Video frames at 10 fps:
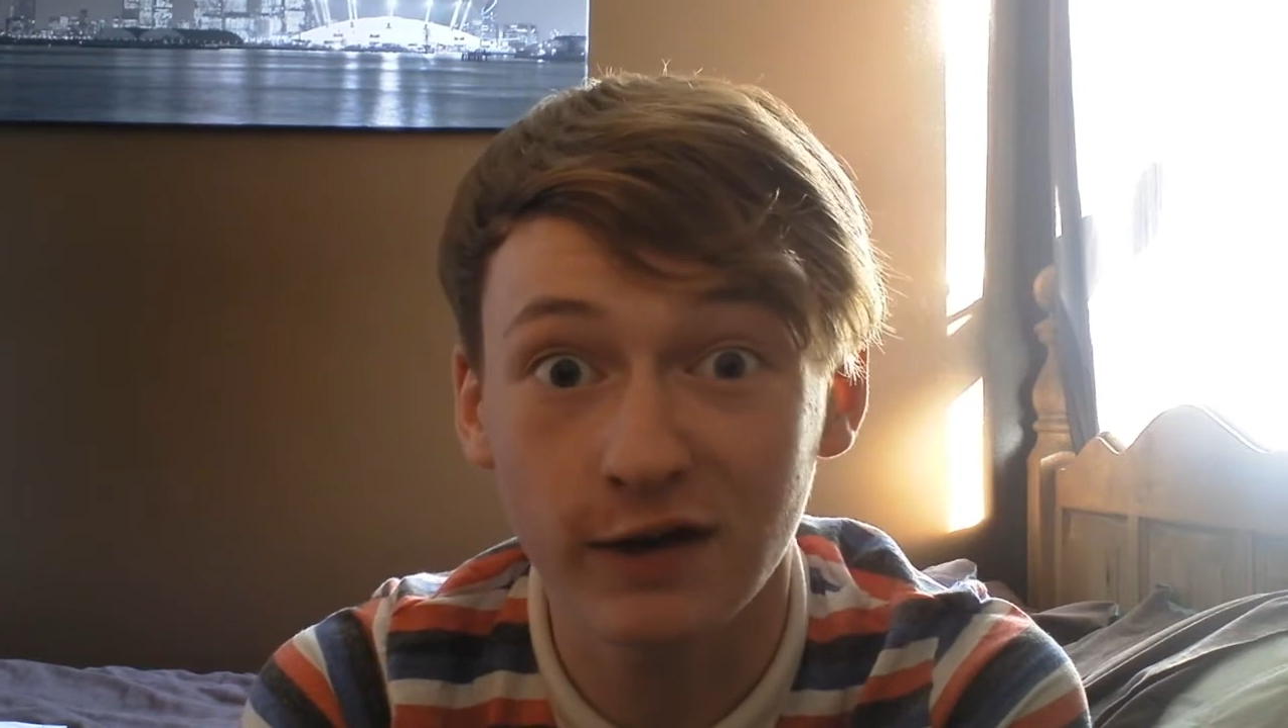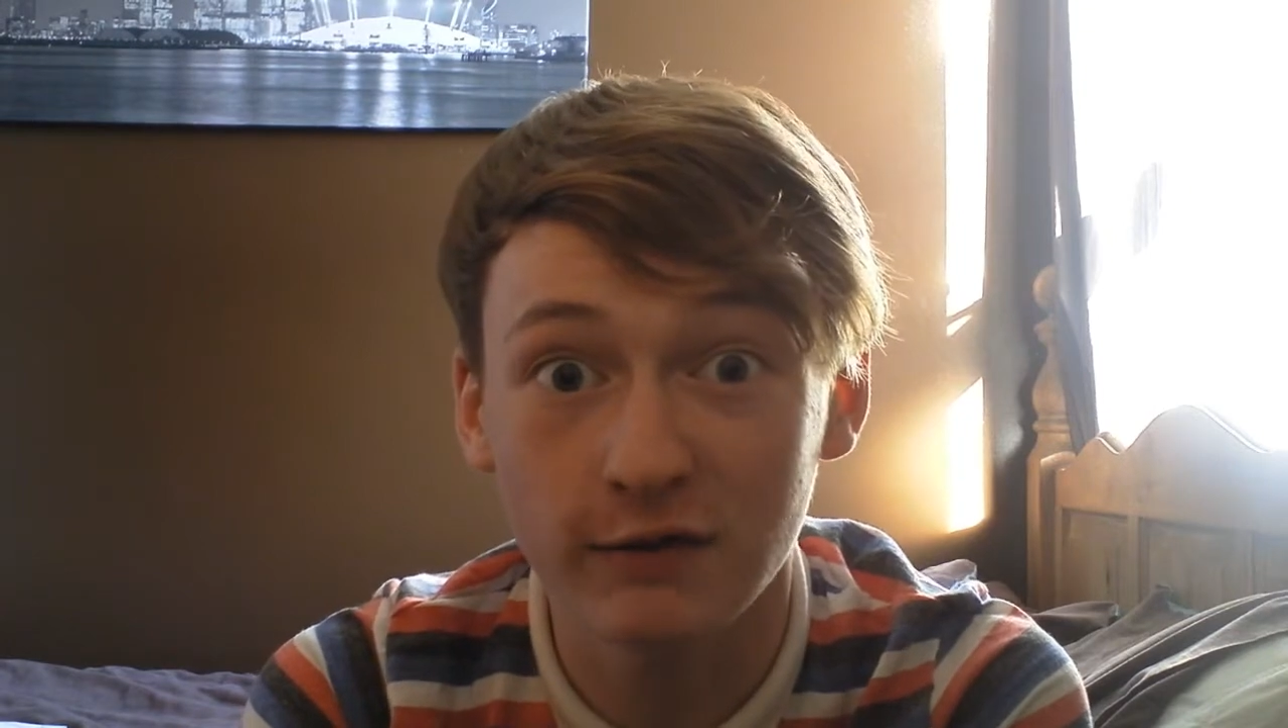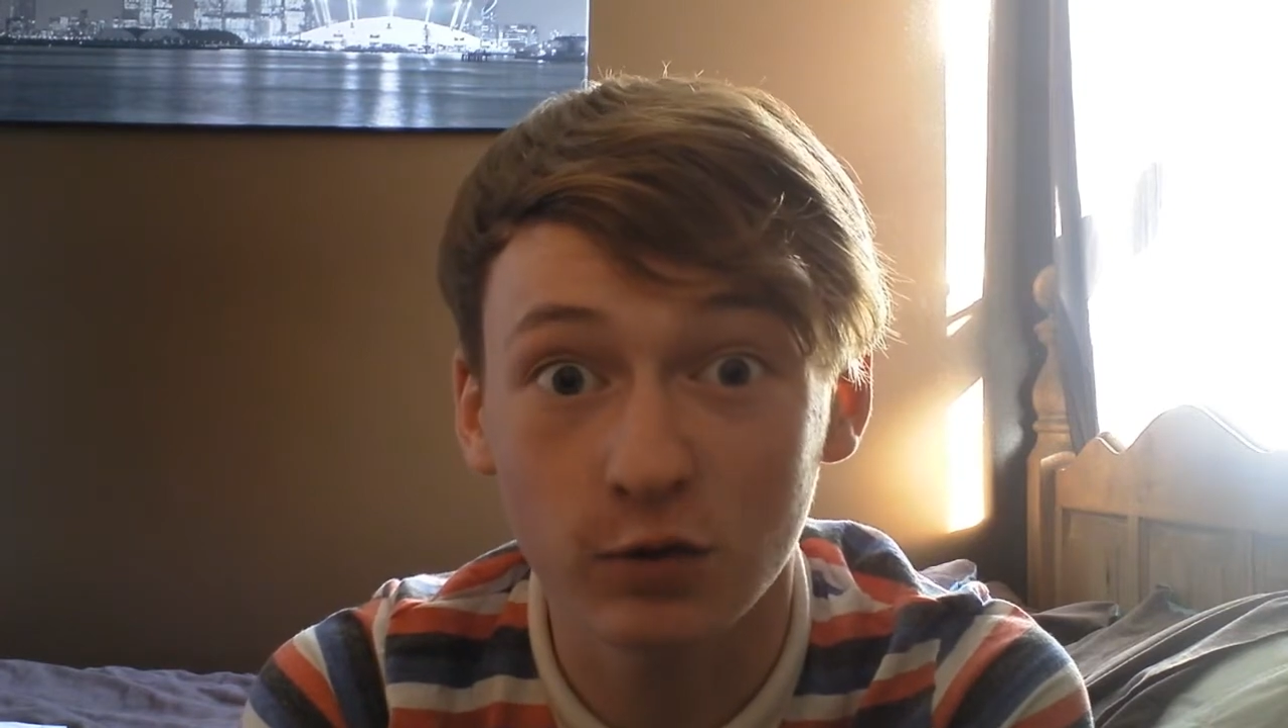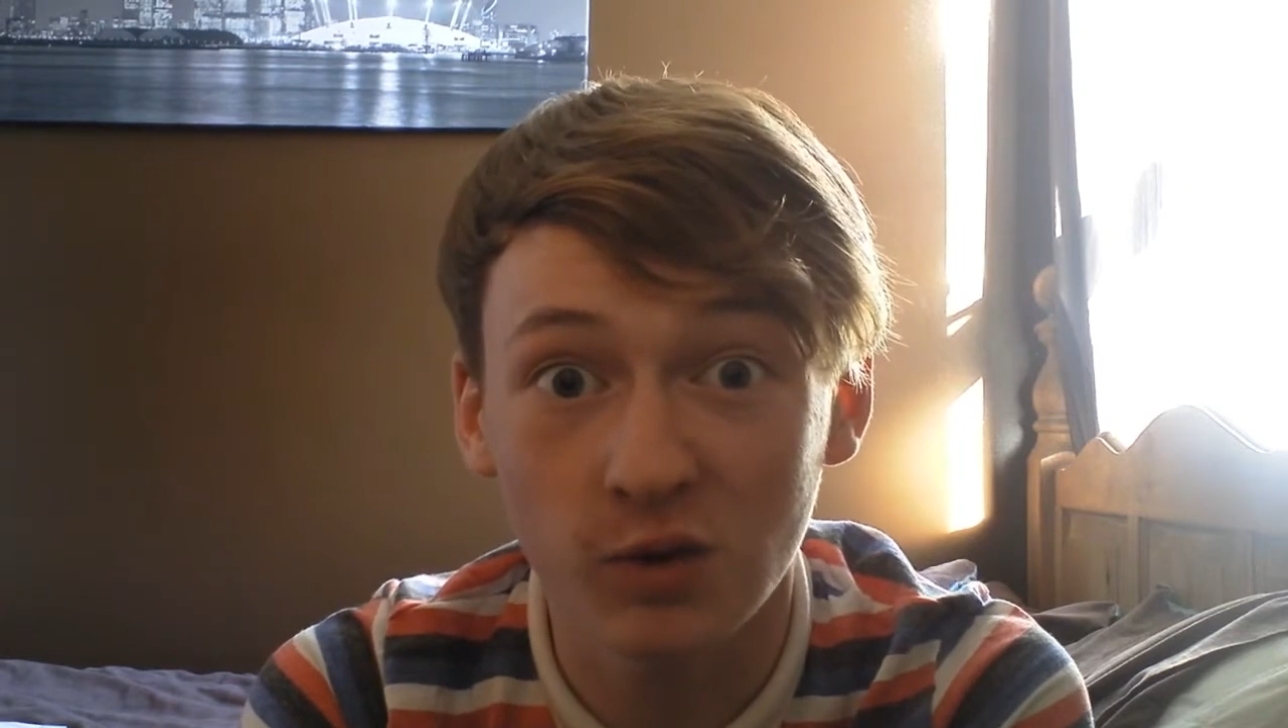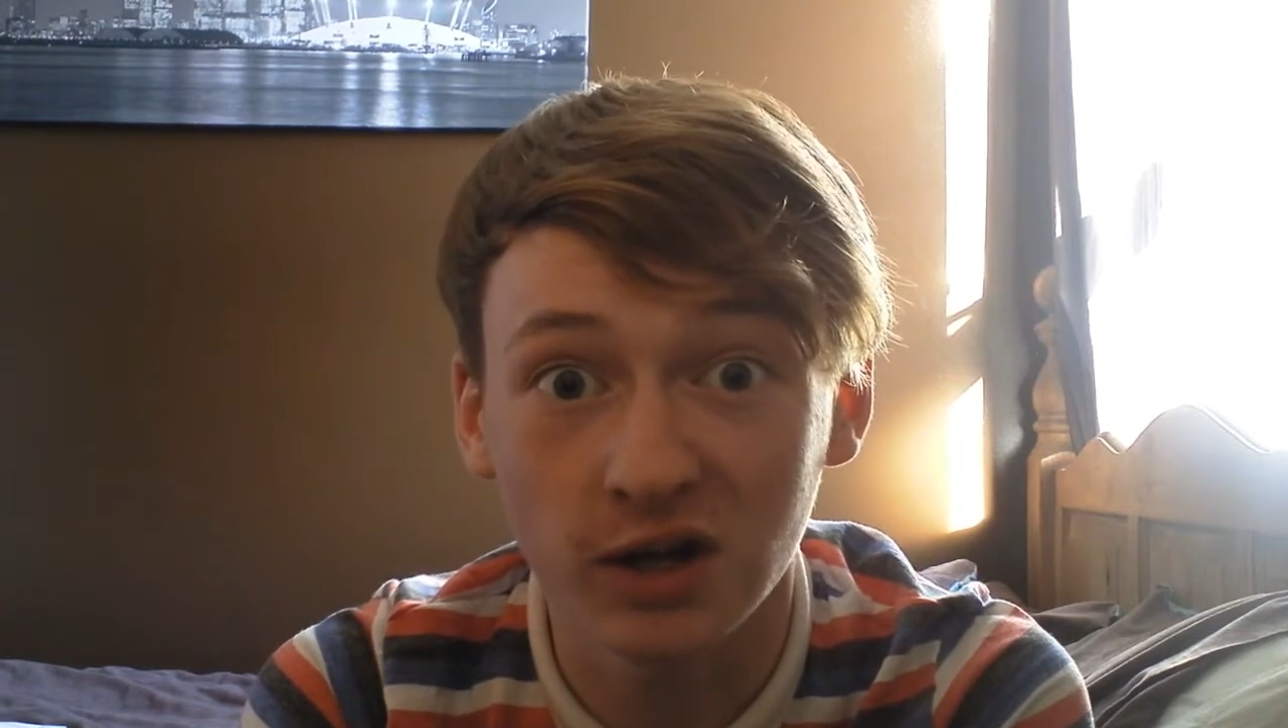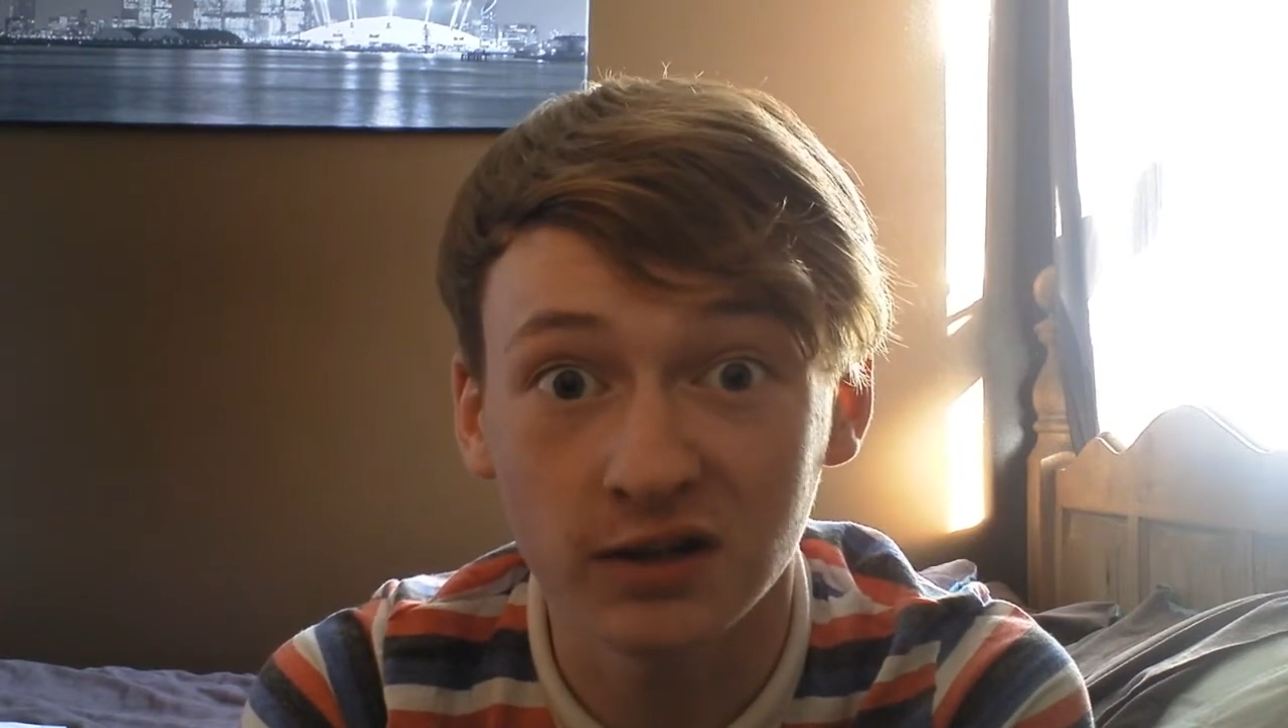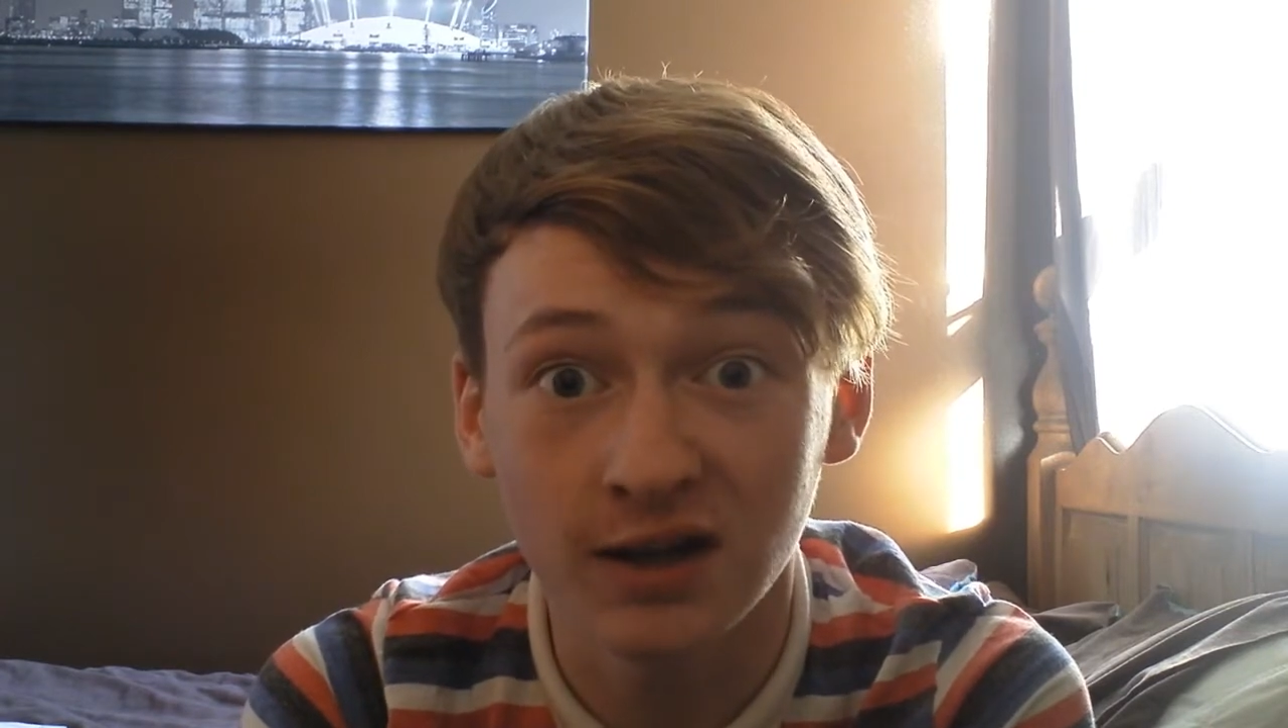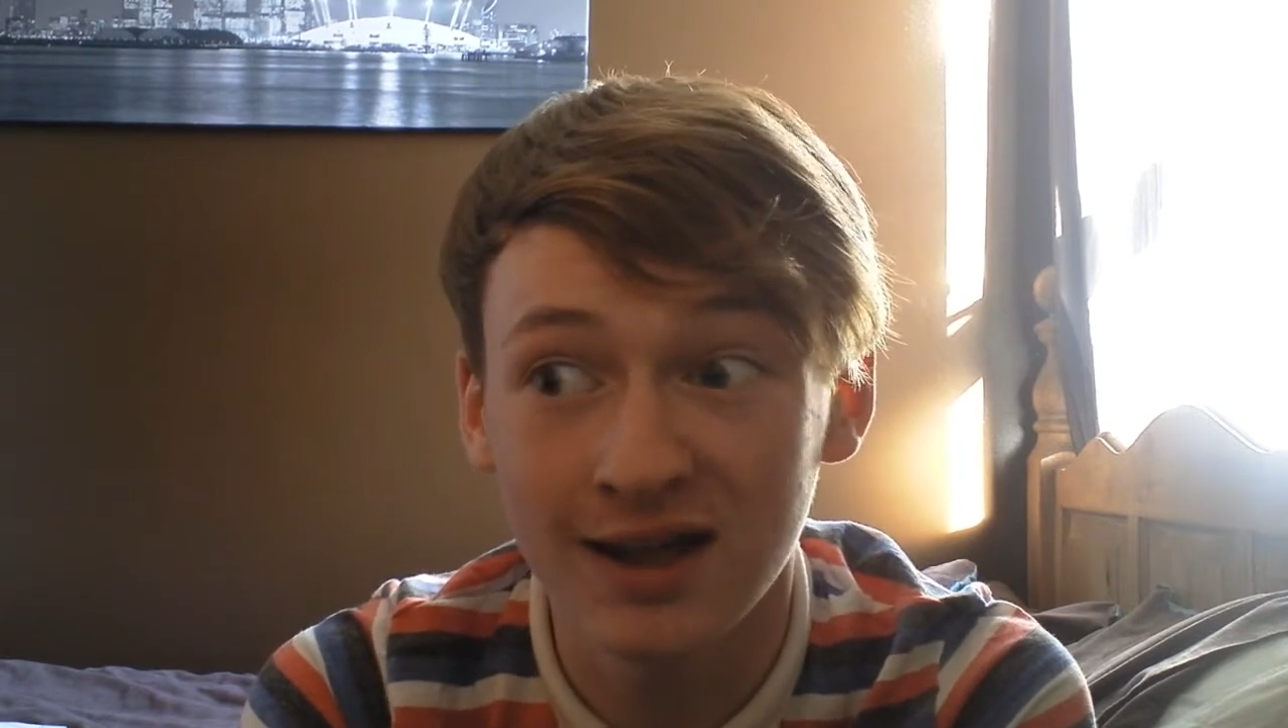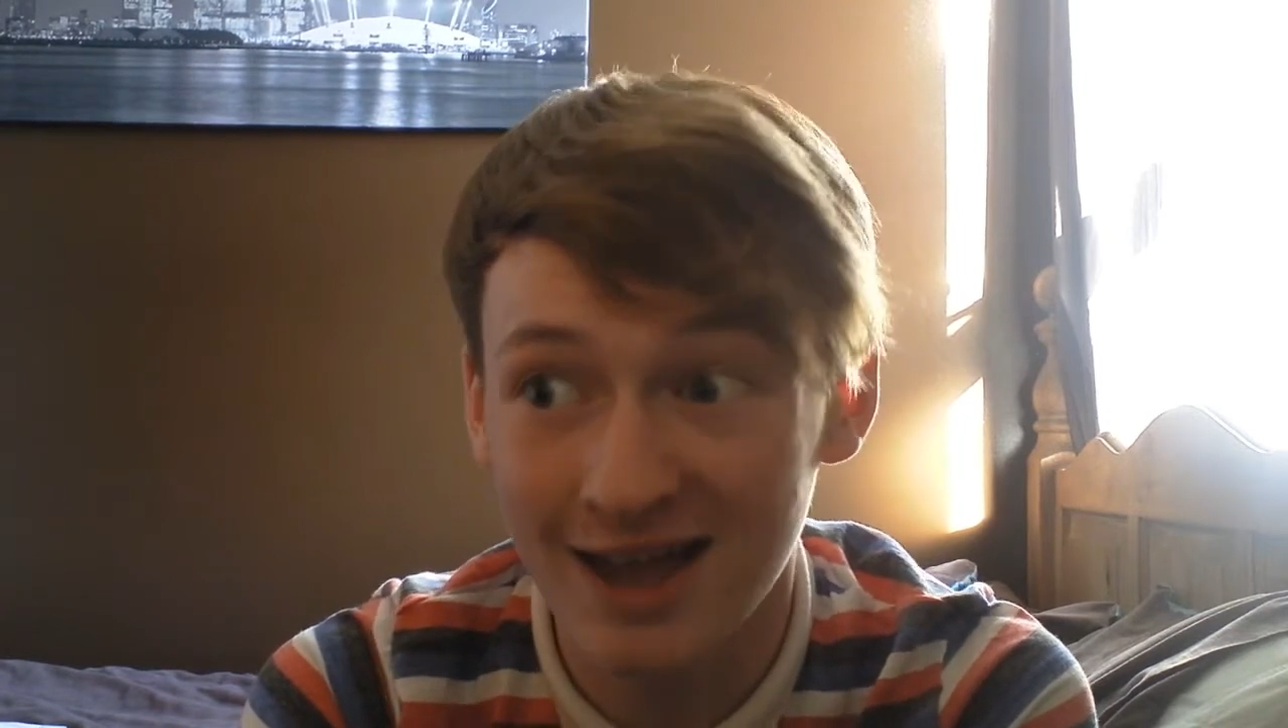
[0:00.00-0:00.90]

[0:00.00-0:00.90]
favorite one.